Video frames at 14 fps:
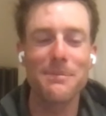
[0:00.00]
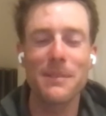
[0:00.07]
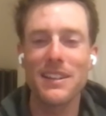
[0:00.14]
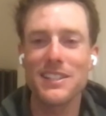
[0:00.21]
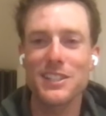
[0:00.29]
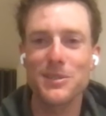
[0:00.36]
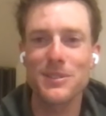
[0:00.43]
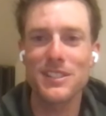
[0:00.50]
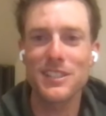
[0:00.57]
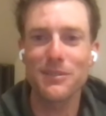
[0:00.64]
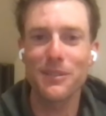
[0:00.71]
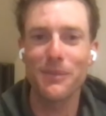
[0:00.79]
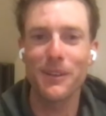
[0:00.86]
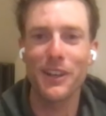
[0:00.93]
I'm based in
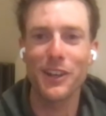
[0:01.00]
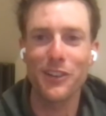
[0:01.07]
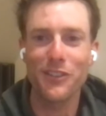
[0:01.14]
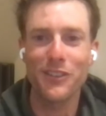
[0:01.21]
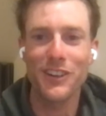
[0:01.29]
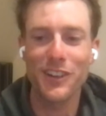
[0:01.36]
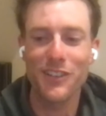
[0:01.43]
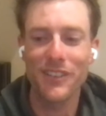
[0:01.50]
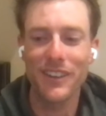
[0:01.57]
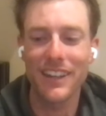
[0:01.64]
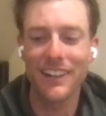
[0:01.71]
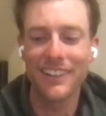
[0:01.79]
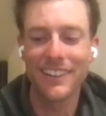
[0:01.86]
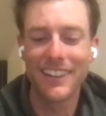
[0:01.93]
Switzerland with my girlfriend
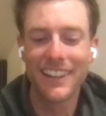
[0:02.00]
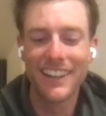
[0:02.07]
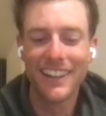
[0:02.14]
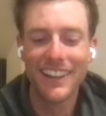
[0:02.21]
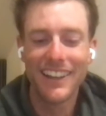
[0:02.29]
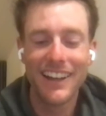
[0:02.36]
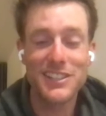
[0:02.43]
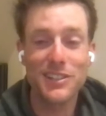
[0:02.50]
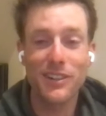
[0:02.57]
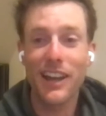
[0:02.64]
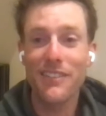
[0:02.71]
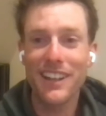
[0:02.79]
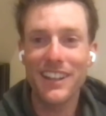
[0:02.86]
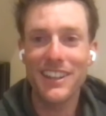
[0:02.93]
over here.
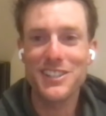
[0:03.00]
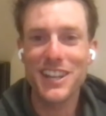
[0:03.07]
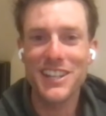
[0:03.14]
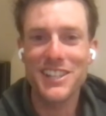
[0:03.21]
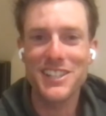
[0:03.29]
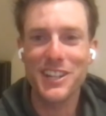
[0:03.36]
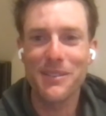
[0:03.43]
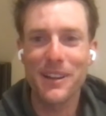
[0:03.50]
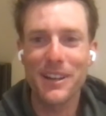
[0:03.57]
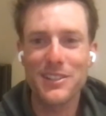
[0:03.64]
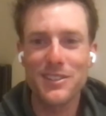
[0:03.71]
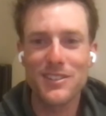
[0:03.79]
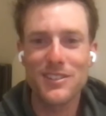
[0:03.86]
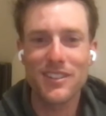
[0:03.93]
So I haven't had the chance to go
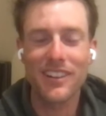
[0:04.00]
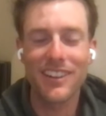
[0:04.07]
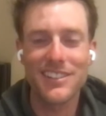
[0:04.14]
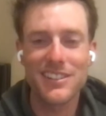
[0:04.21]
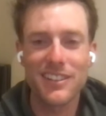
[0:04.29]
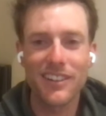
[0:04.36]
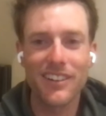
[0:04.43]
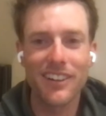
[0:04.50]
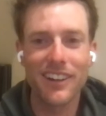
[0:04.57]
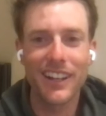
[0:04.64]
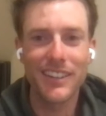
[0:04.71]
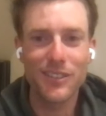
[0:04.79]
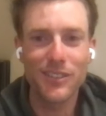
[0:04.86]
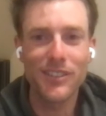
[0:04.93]
back to Australia.
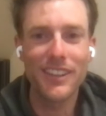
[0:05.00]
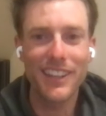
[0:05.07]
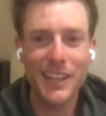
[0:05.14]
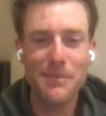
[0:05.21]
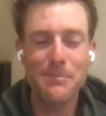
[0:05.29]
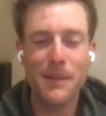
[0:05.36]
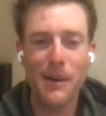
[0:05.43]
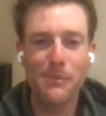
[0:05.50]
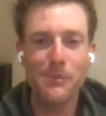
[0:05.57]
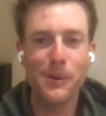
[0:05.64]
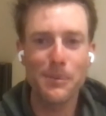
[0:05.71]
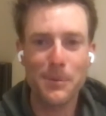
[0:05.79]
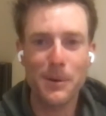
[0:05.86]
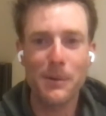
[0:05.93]
So I do think that
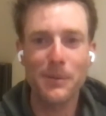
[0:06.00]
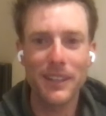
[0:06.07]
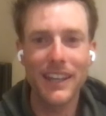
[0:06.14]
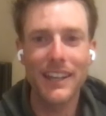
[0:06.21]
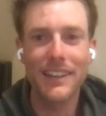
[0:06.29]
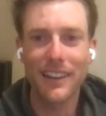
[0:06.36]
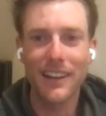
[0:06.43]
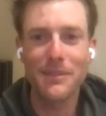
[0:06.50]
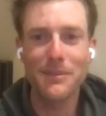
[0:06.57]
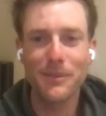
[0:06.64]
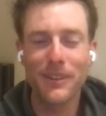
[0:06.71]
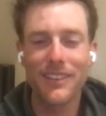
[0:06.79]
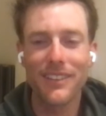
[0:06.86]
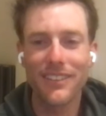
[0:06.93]
Mum will probably end
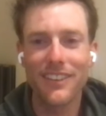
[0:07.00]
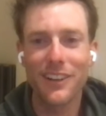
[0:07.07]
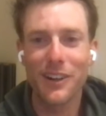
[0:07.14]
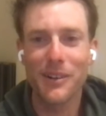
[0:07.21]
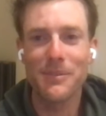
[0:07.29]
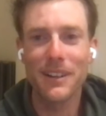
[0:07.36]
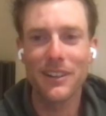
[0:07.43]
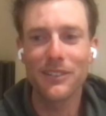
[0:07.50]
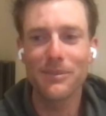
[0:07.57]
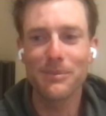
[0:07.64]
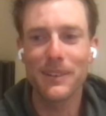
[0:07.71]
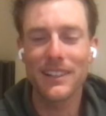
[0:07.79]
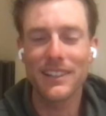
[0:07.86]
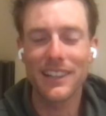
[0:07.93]
up with the gold
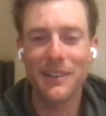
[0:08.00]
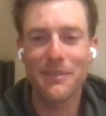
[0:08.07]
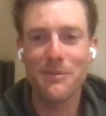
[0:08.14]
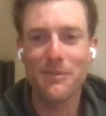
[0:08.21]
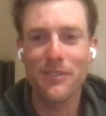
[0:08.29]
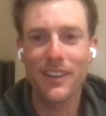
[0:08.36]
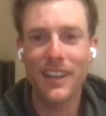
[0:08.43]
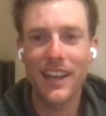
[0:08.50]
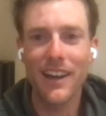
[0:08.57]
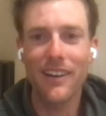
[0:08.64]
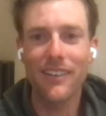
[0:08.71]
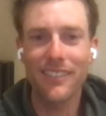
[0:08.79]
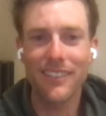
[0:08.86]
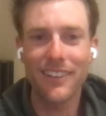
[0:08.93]
medal, but for
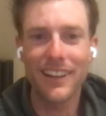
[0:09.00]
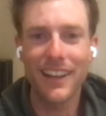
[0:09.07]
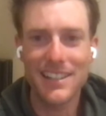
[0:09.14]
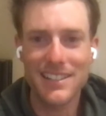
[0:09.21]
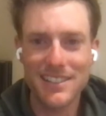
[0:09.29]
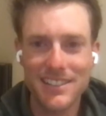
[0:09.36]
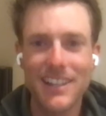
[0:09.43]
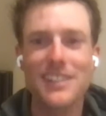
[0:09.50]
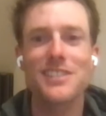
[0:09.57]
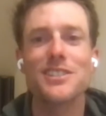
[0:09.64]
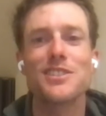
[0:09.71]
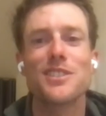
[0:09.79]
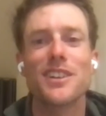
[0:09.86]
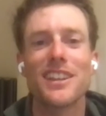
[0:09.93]
now it hasn't
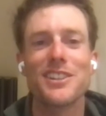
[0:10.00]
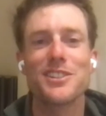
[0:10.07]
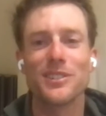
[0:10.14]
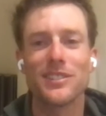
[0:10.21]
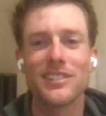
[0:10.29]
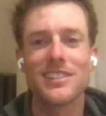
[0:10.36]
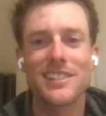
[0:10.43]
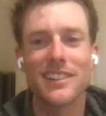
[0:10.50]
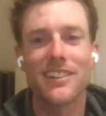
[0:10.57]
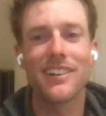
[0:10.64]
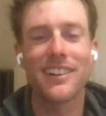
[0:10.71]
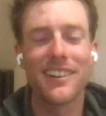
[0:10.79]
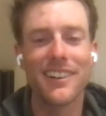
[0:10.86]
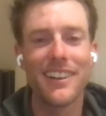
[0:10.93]
touched Australian shores.
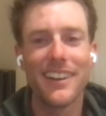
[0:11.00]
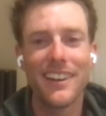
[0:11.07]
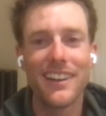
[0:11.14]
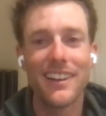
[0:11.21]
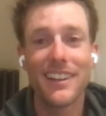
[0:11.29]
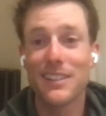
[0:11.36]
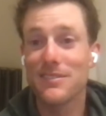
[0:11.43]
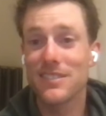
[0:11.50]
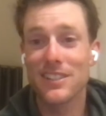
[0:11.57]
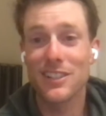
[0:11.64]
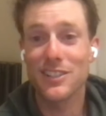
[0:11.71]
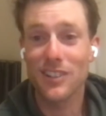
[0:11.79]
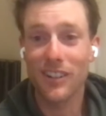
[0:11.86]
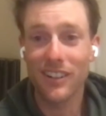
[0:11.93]
So it
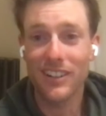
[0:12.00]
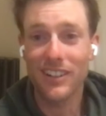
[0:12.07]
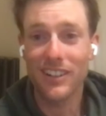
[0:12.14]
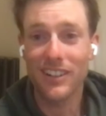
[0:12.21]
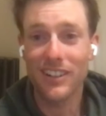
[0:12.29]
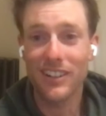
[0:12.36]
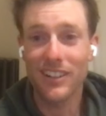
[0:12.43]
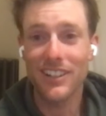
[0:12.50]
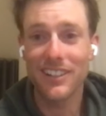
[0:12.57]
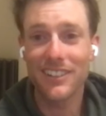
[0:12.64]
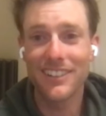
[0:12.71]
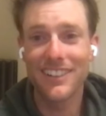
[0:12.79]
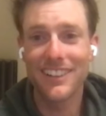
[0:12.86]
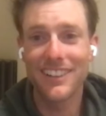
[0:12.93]
lives in a sock
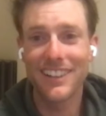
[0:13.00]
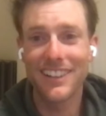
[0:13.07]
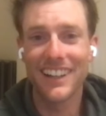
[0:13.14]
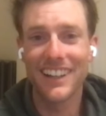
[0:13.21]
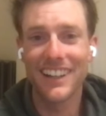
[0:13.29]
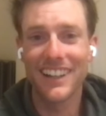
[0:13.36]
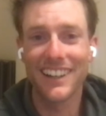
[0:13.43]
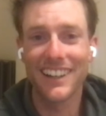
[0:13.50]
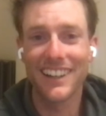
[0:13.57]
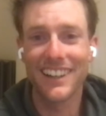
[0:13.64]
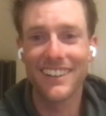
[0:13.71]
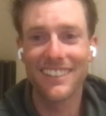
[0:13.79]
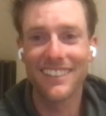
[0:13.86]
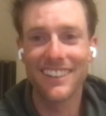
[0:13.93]
inside a
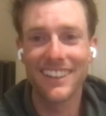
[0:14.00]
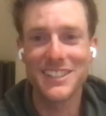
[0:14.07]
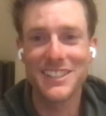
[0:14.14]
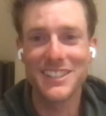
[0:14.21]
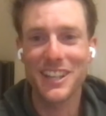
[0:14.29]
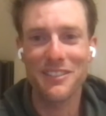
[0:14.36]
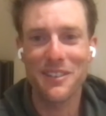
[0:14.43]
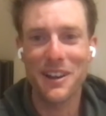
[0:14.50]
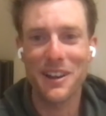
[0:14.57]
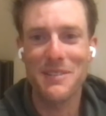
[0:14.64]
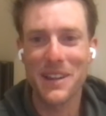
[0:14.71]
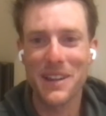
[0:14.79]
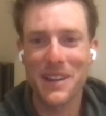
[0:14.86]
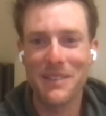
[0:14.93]
random cupboard,
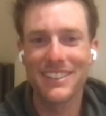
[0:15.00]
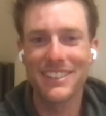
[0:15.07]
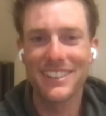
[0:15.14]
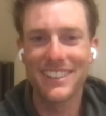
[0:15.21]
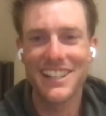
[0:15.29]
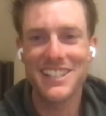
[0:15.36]
actually, at the moment.